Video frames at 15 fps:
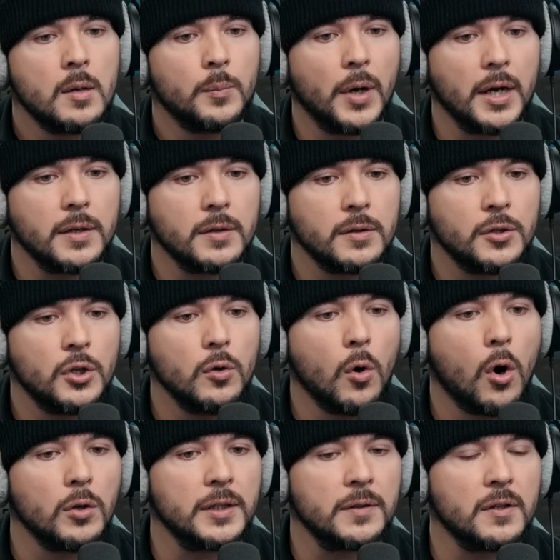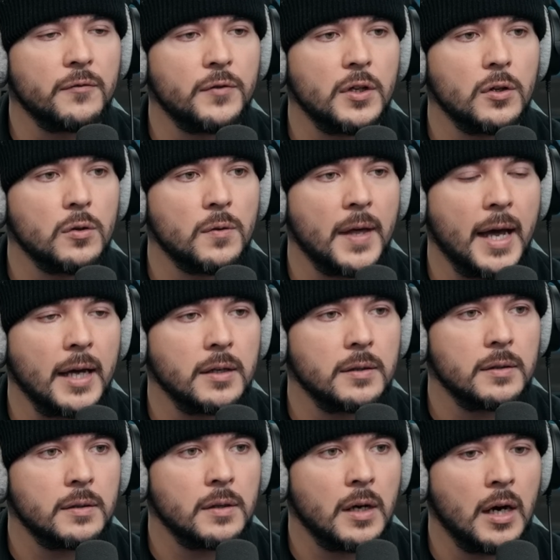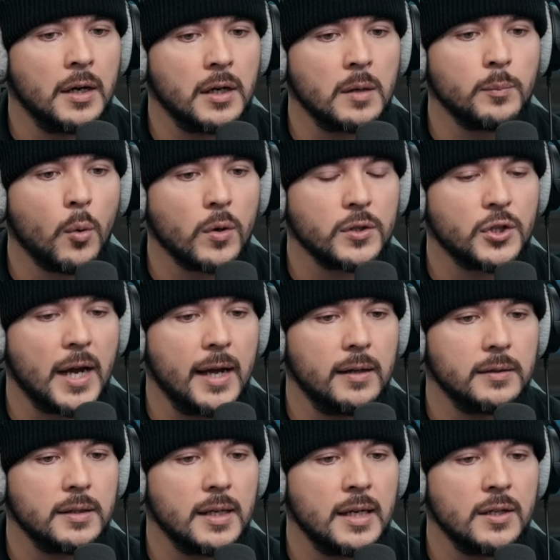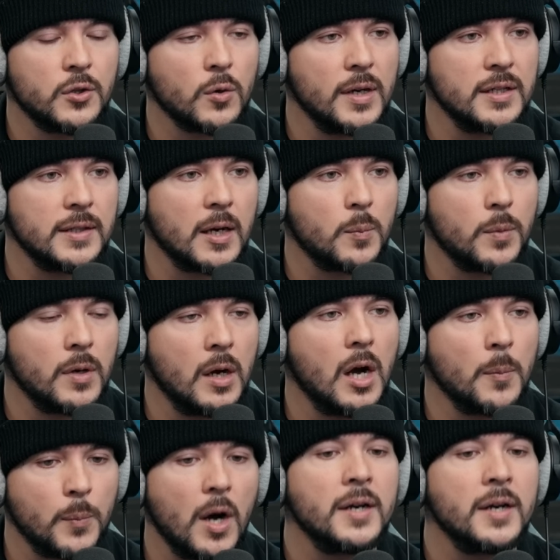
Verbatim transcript: But you holding the view that an unborn child is or is not a, a,